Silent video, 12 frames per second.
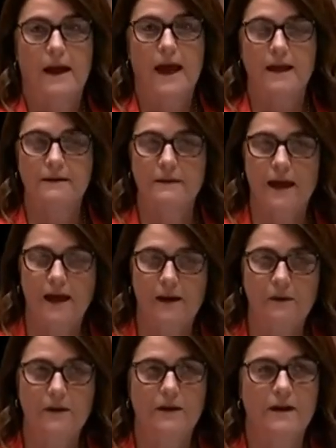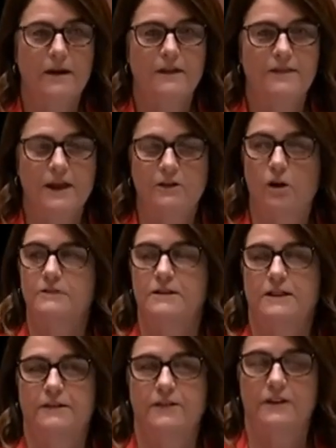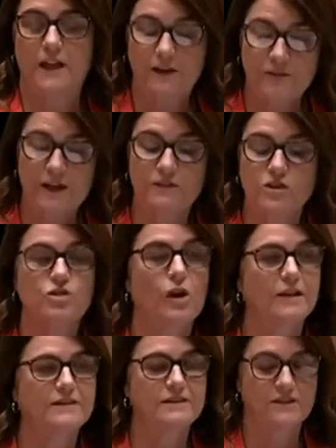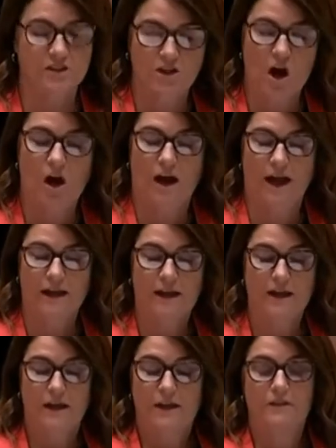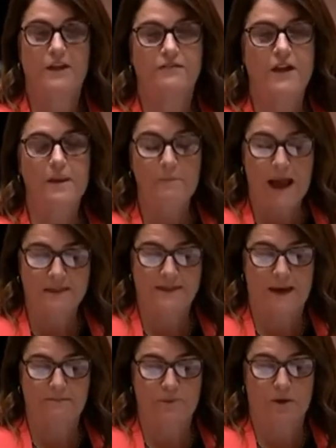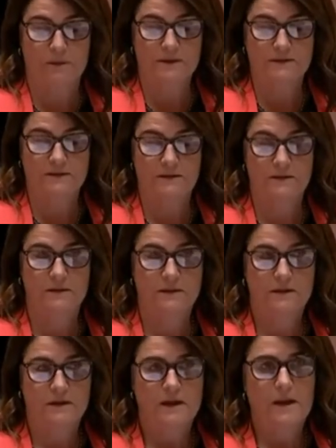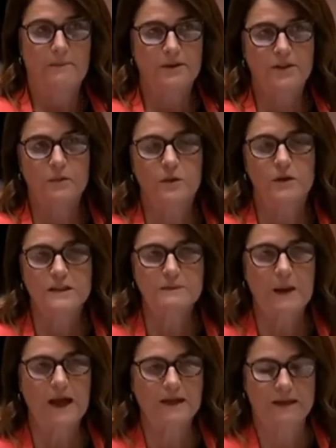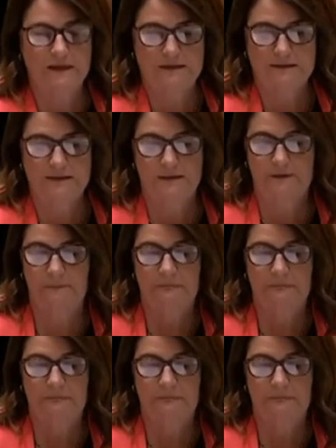and now they're not delivered. They've even tried to deny that they made that promise. But the worst part is,